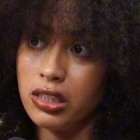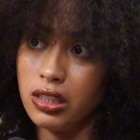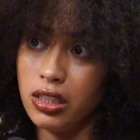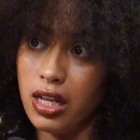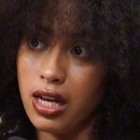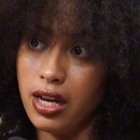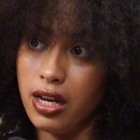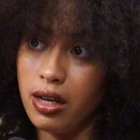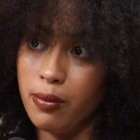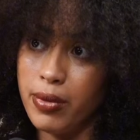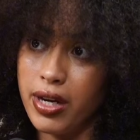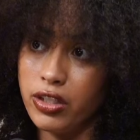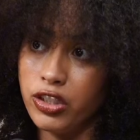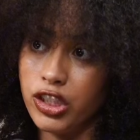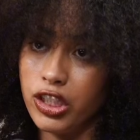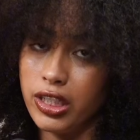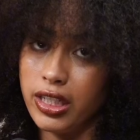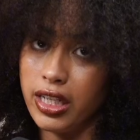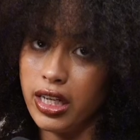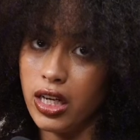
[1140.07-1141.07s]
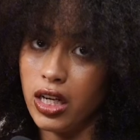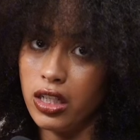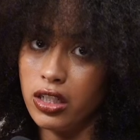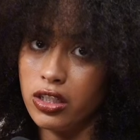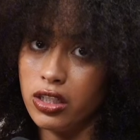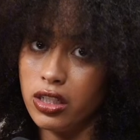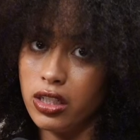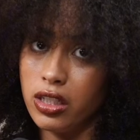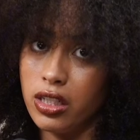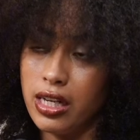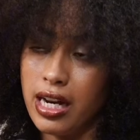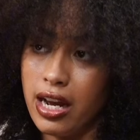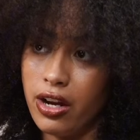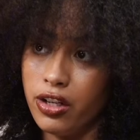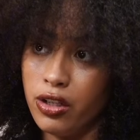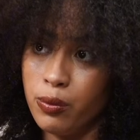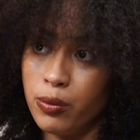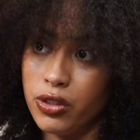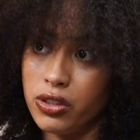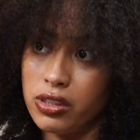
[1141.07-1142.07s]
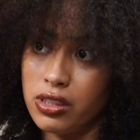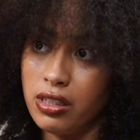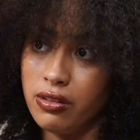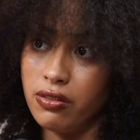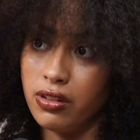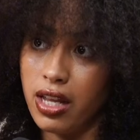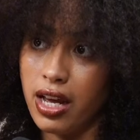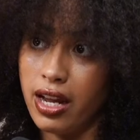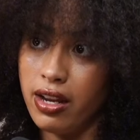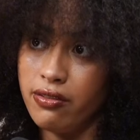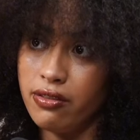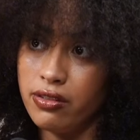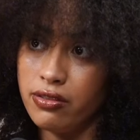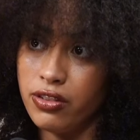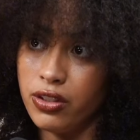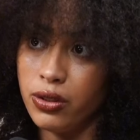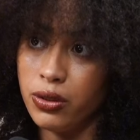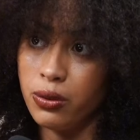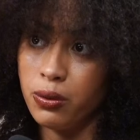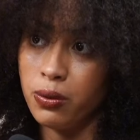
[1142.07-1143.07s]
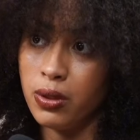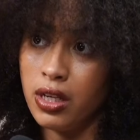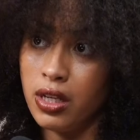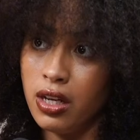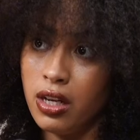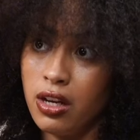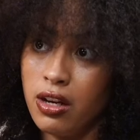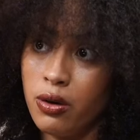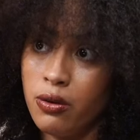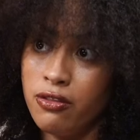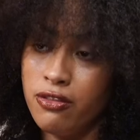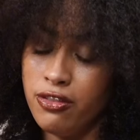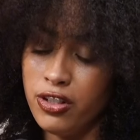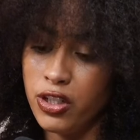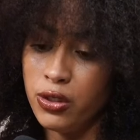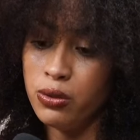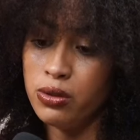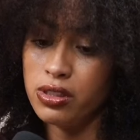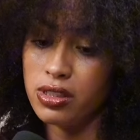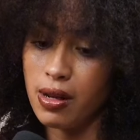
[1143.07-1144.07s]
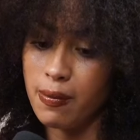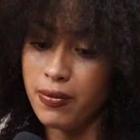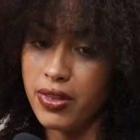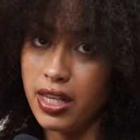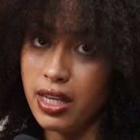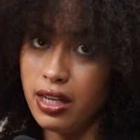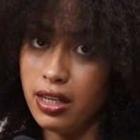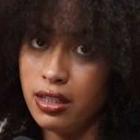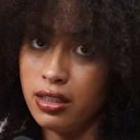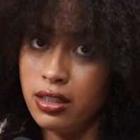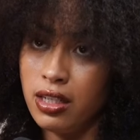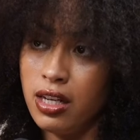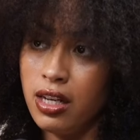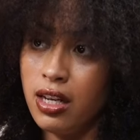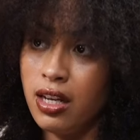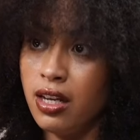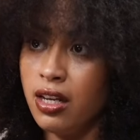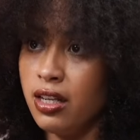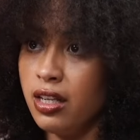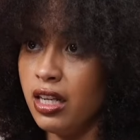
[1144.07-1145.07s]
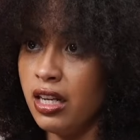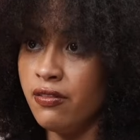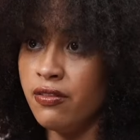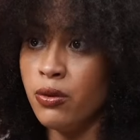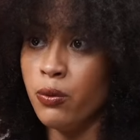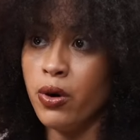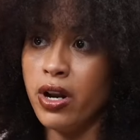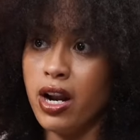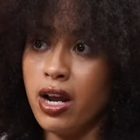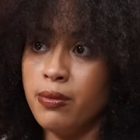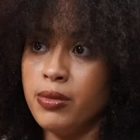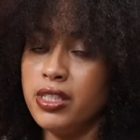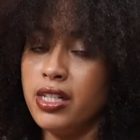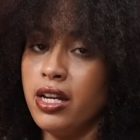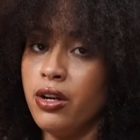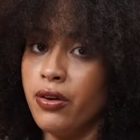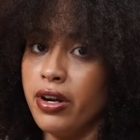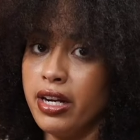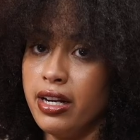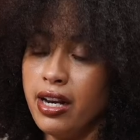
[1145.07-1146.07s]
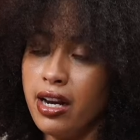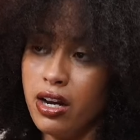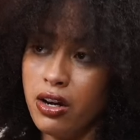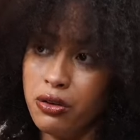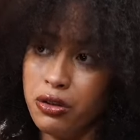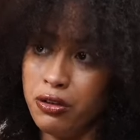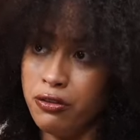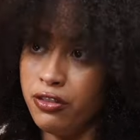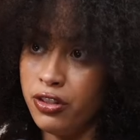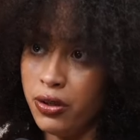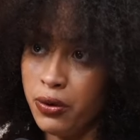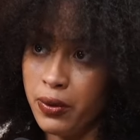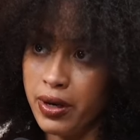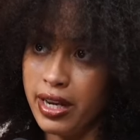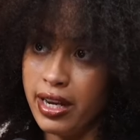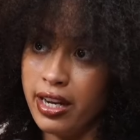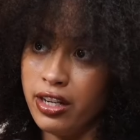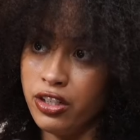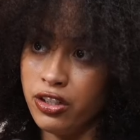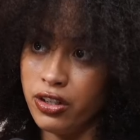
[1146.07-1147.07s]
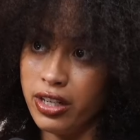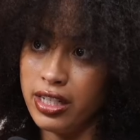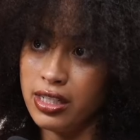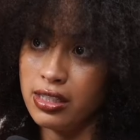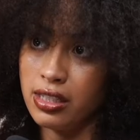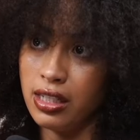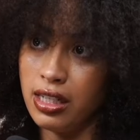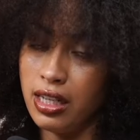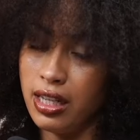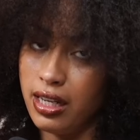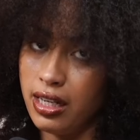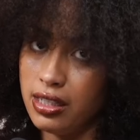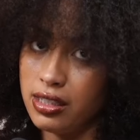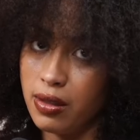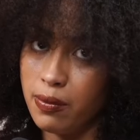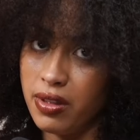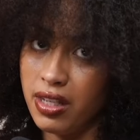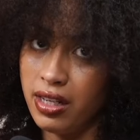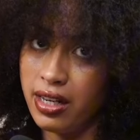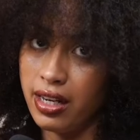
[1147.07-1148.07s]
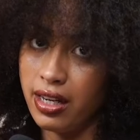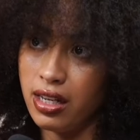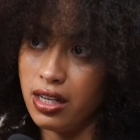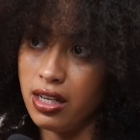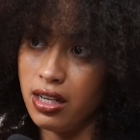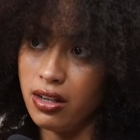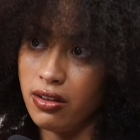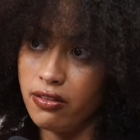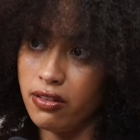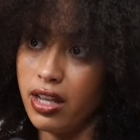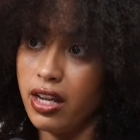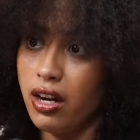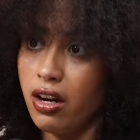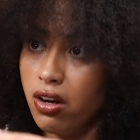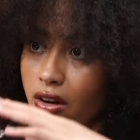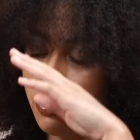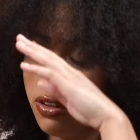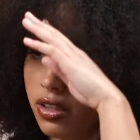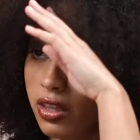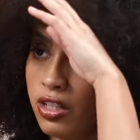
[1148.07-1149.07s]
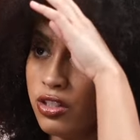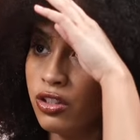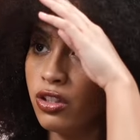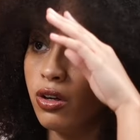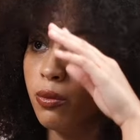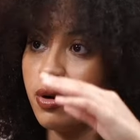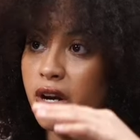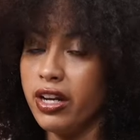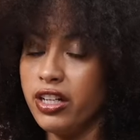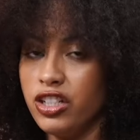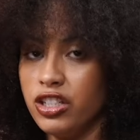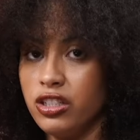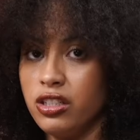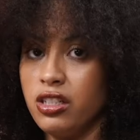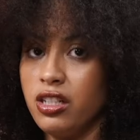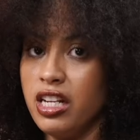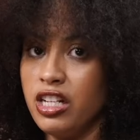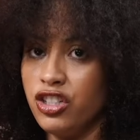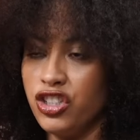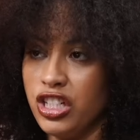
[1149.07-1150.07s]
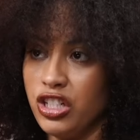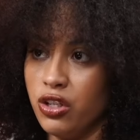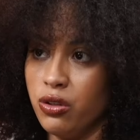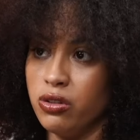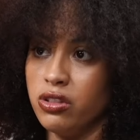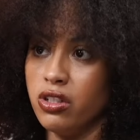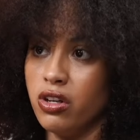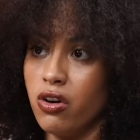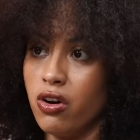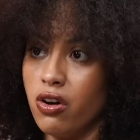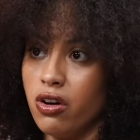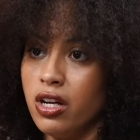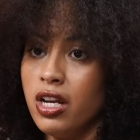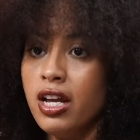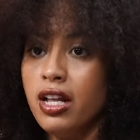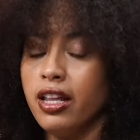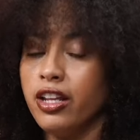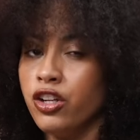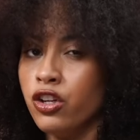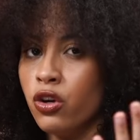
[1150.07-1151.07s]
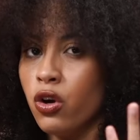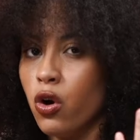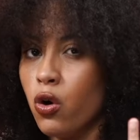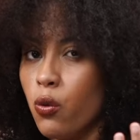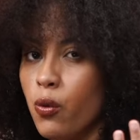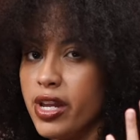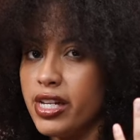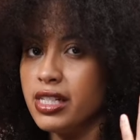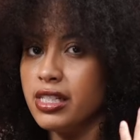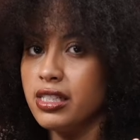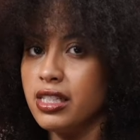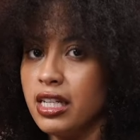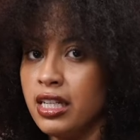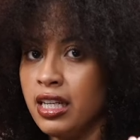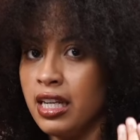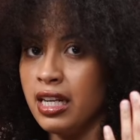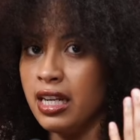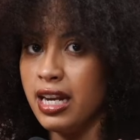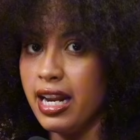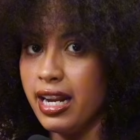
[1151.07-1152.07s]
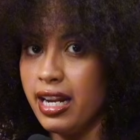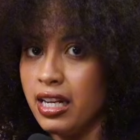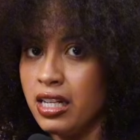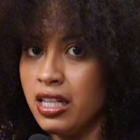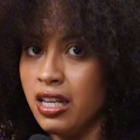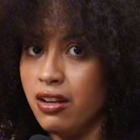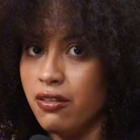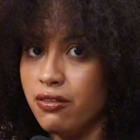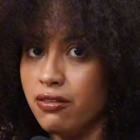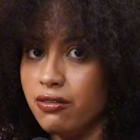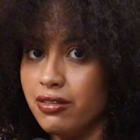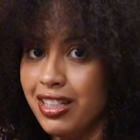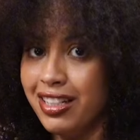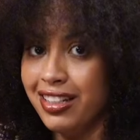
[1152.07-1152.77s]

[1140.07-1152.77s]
a lot about your character and how you perceive life if you view something, even what I'm saying right now, you view it and you're instantly thinking something negative, like, oh, this girl probably just thinks she knows it all. Like you're always thinking negative.